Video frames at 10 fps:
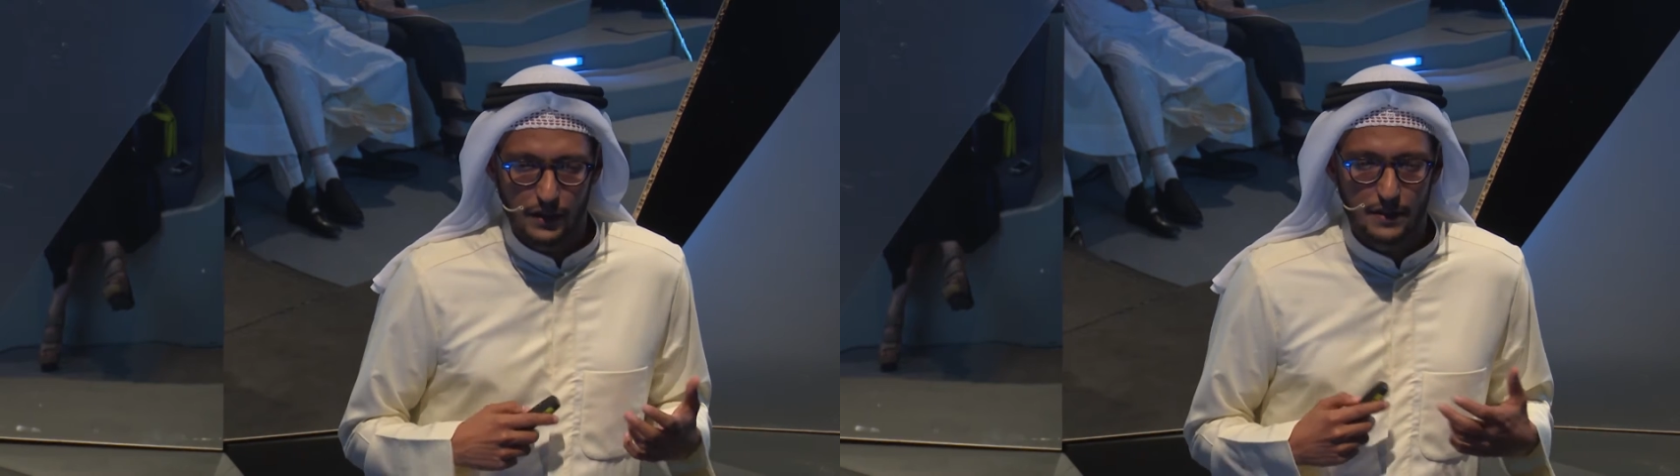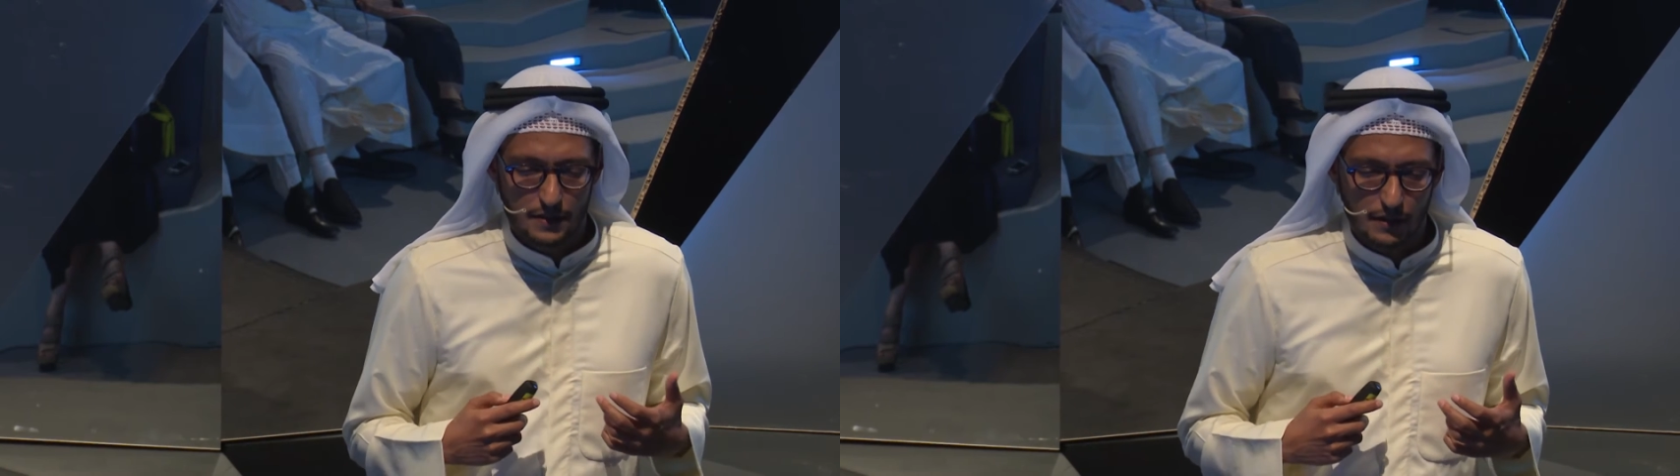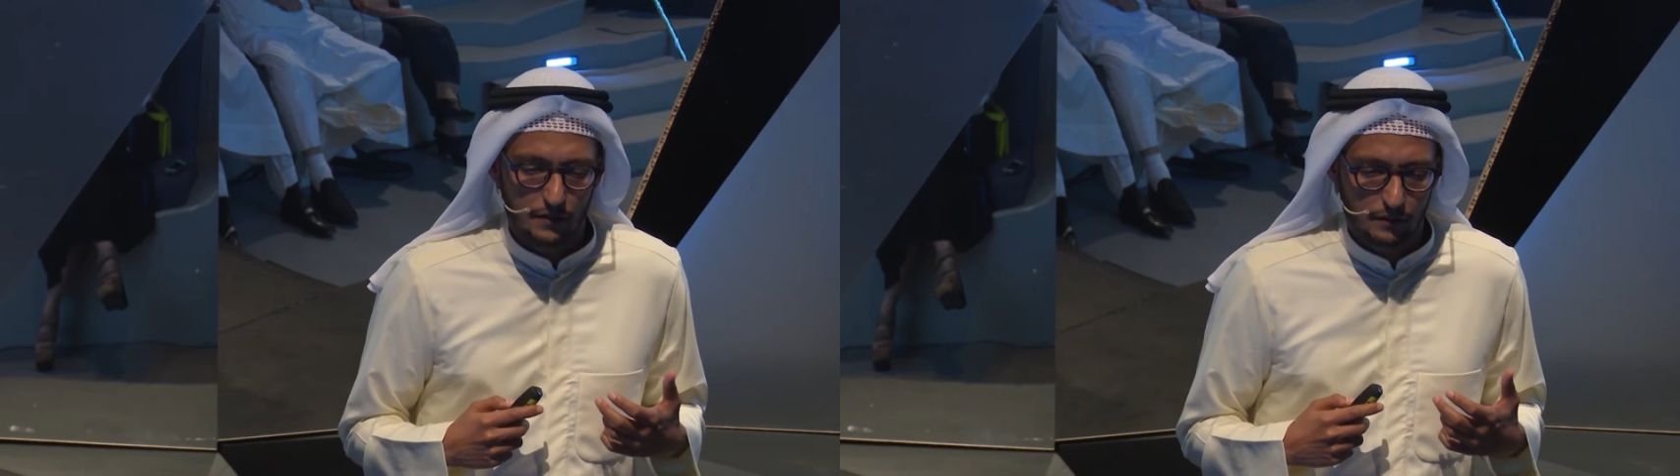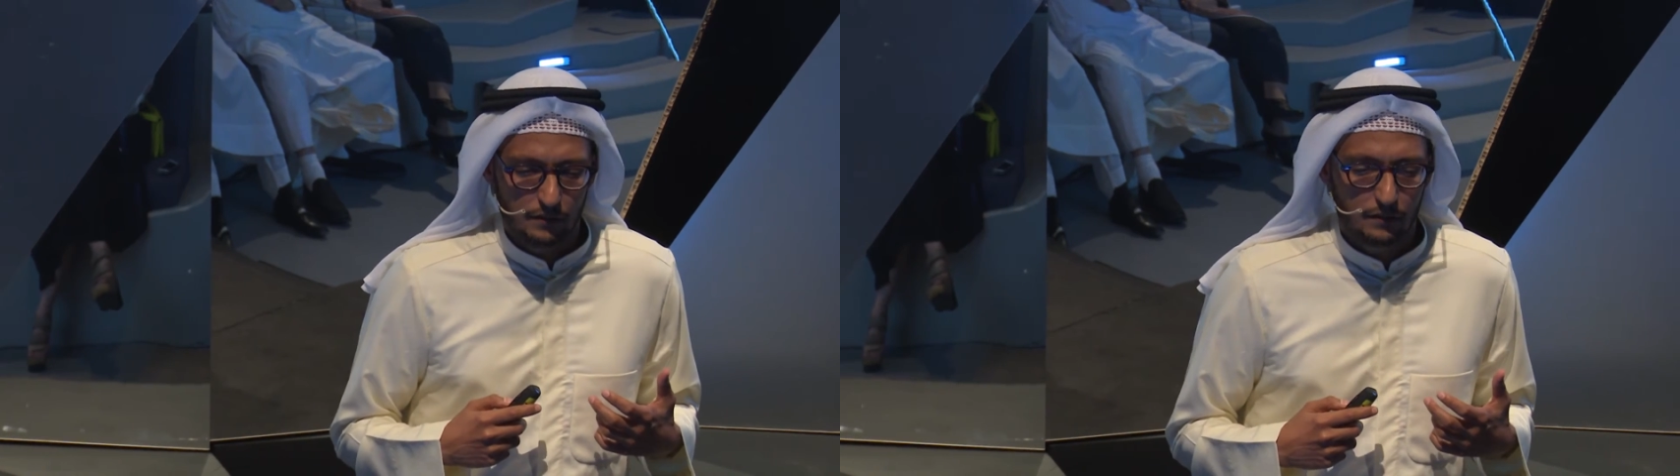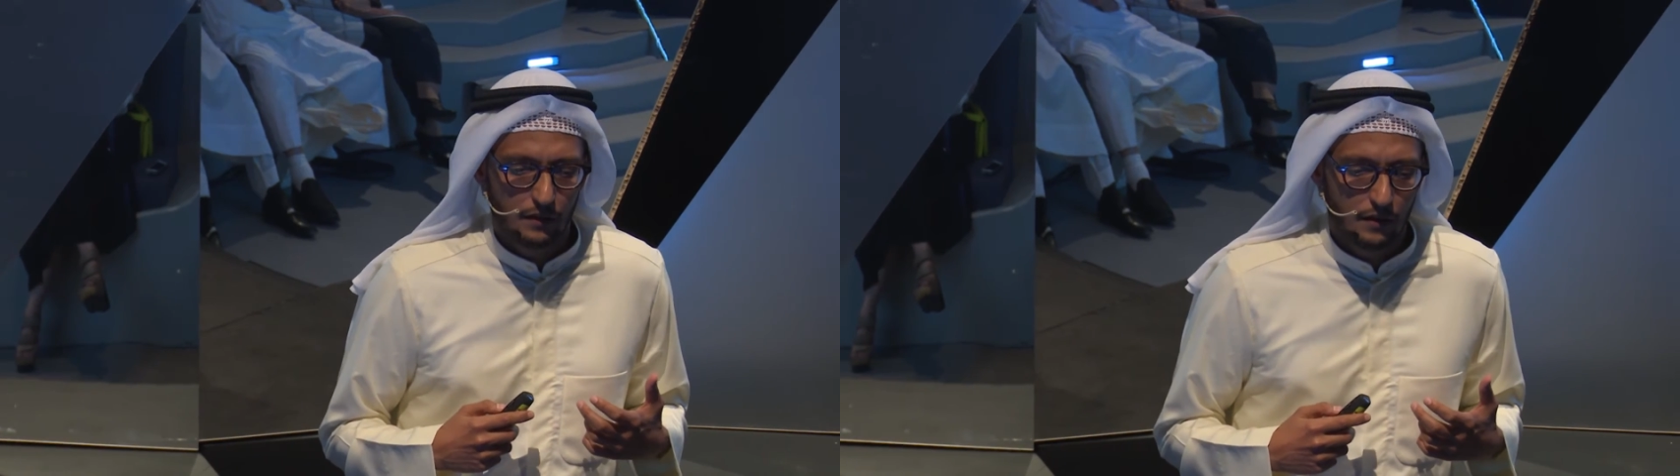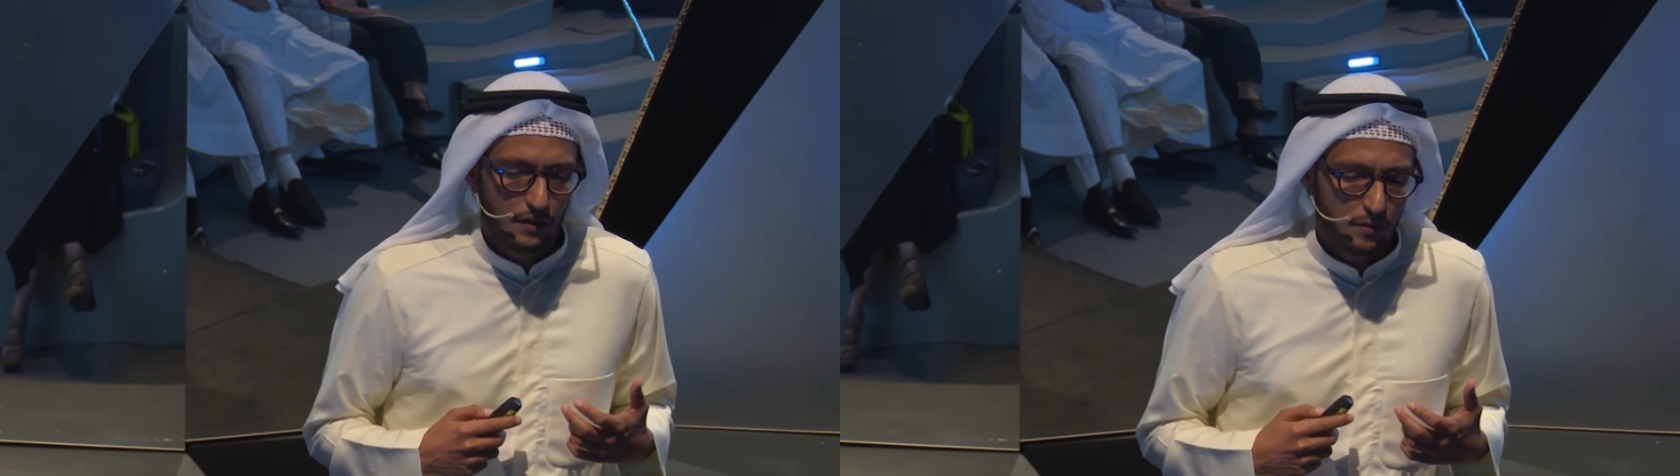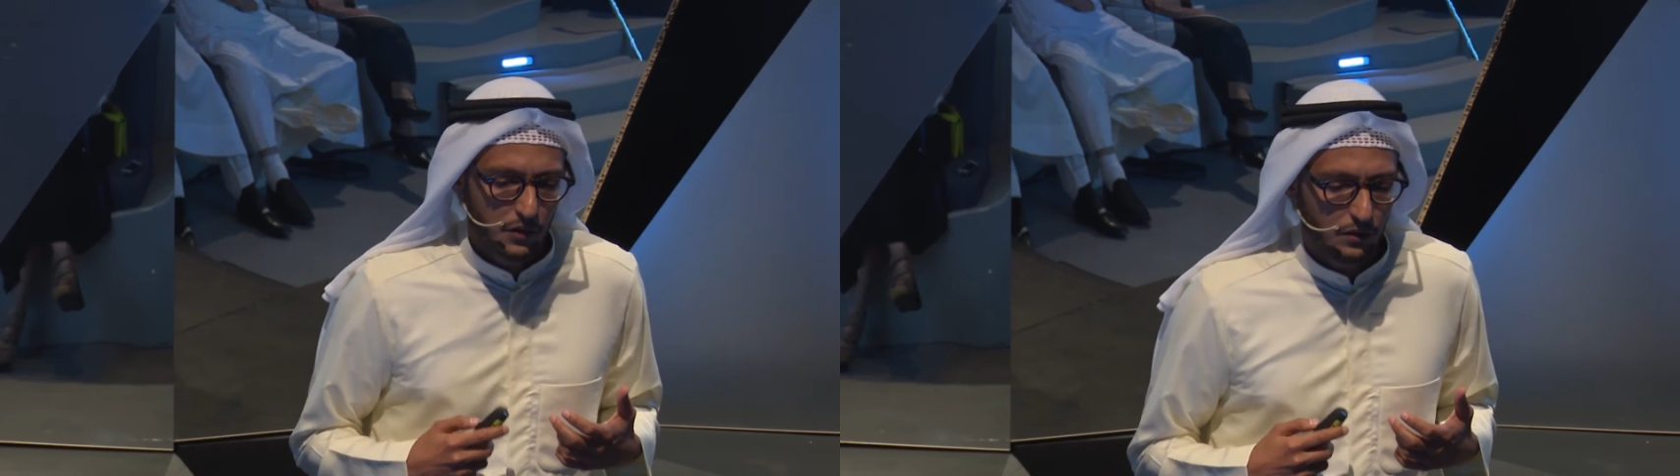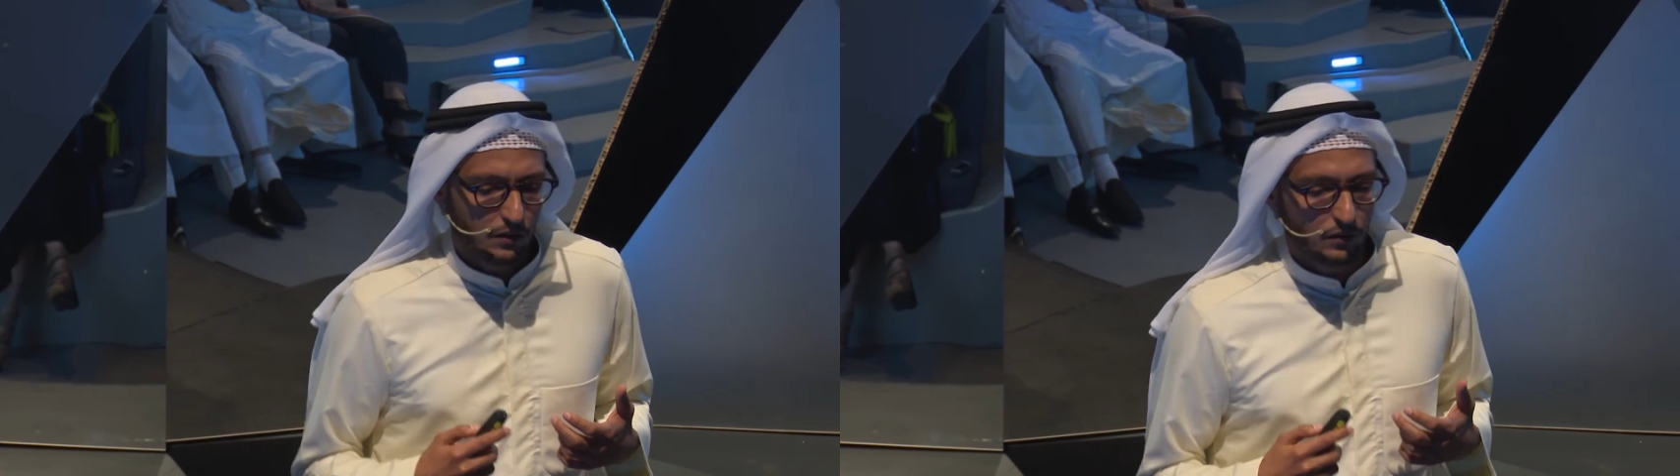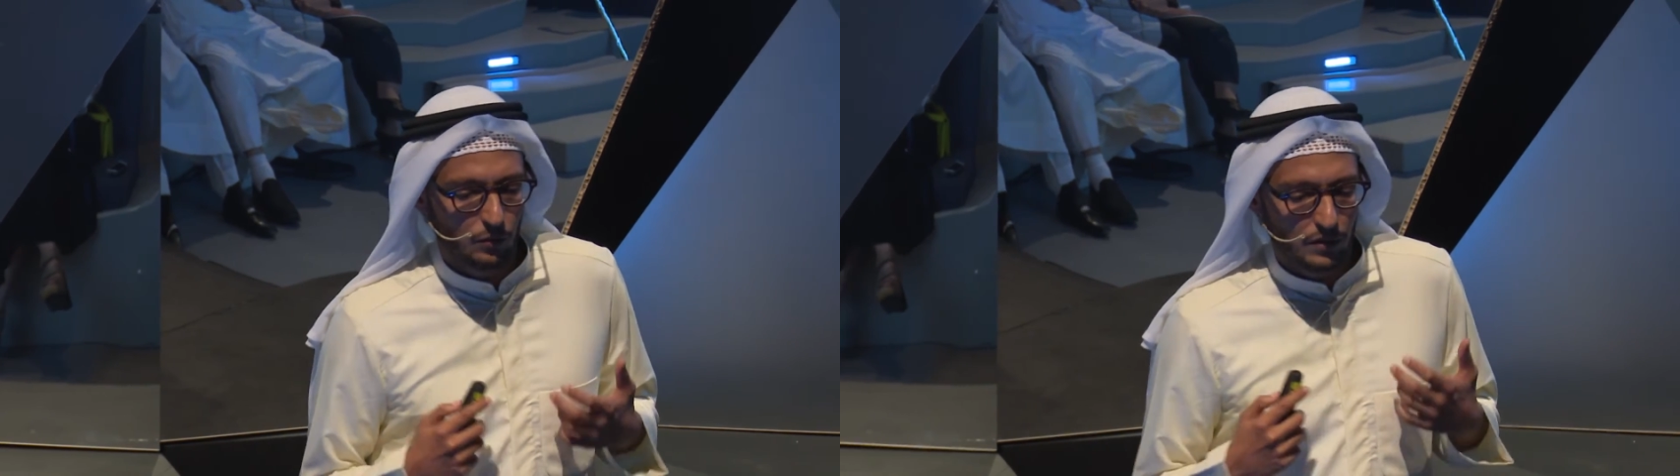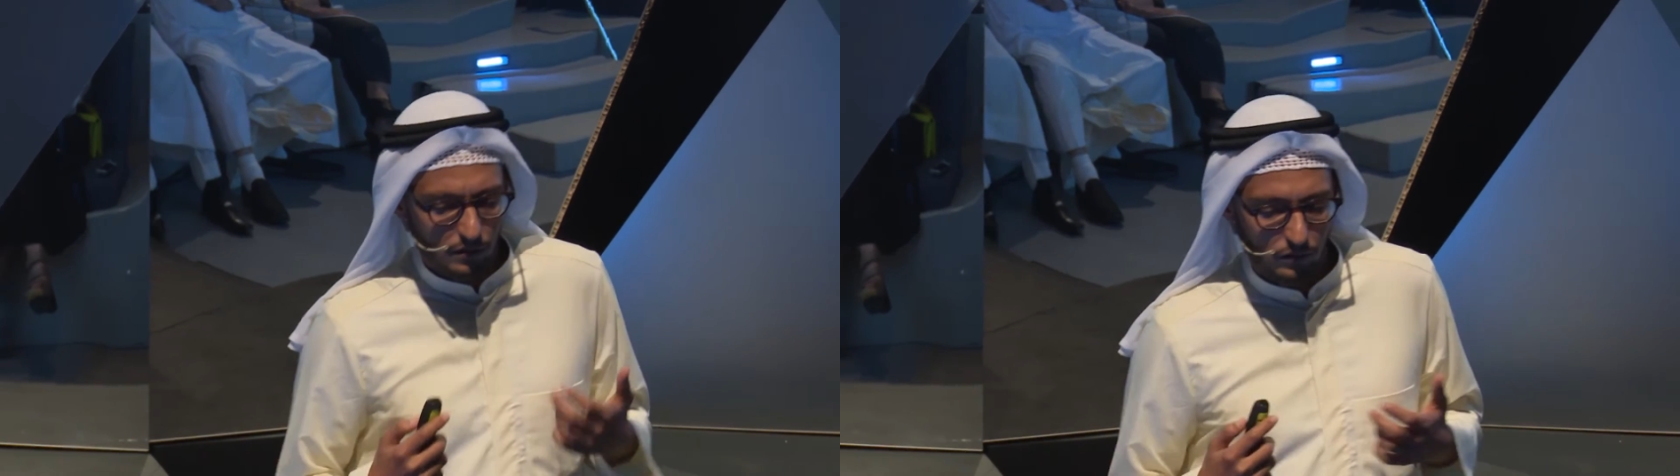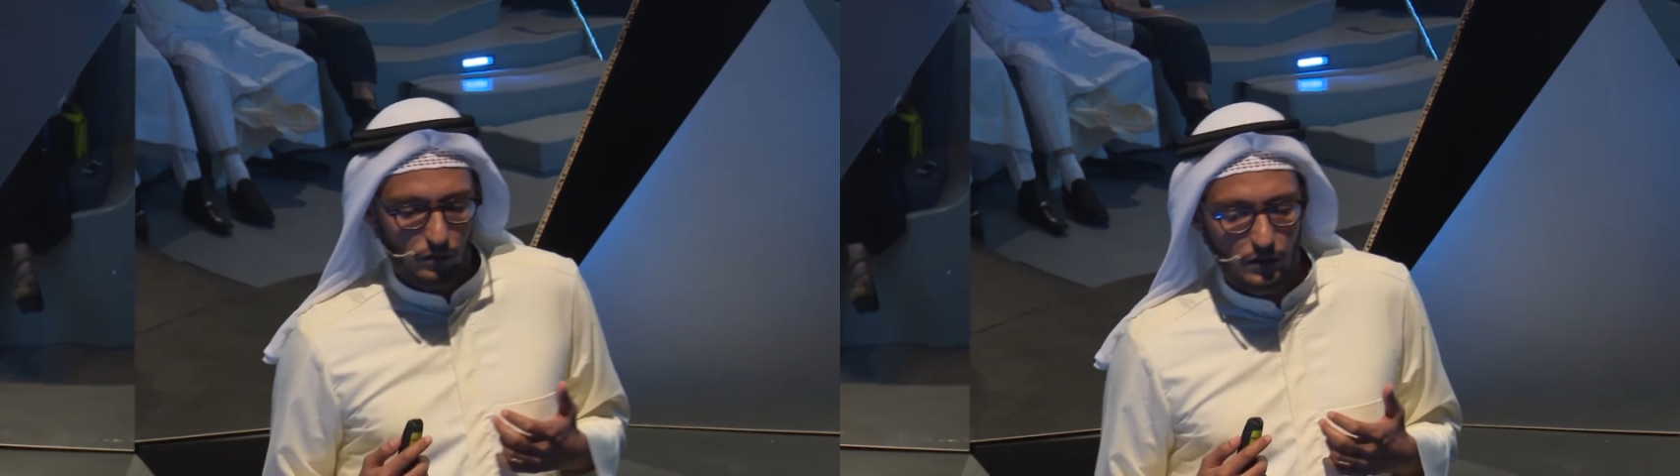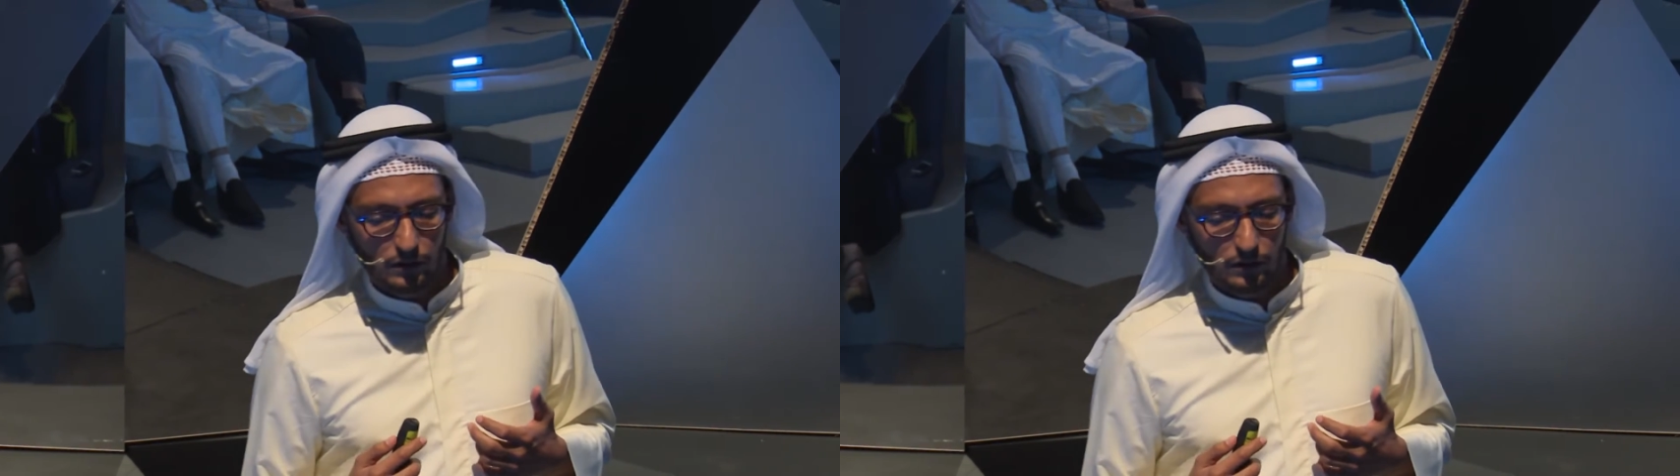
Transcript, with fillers: aesthetics, because within Sunni